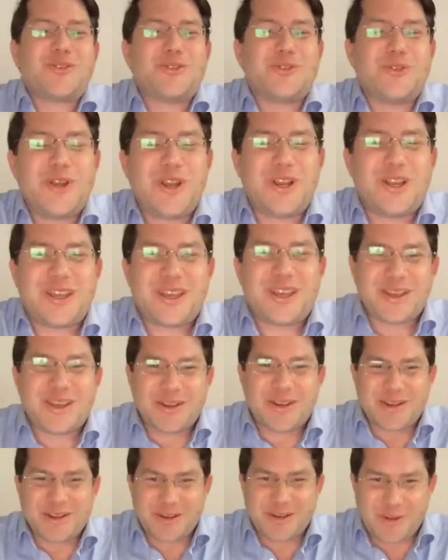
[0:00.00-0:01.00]

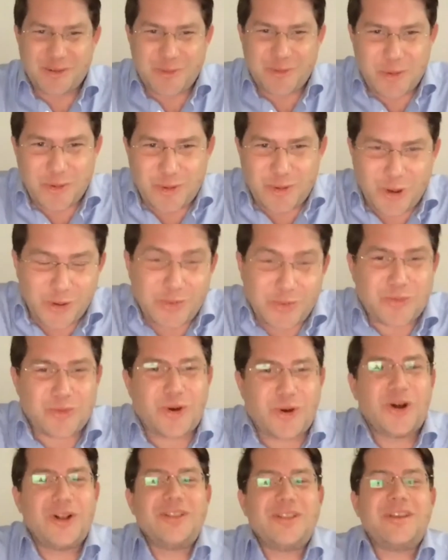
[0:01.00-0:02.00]
really go through
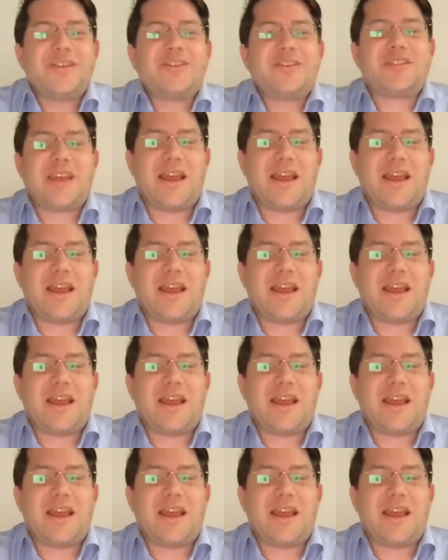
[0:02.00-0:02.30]
all this.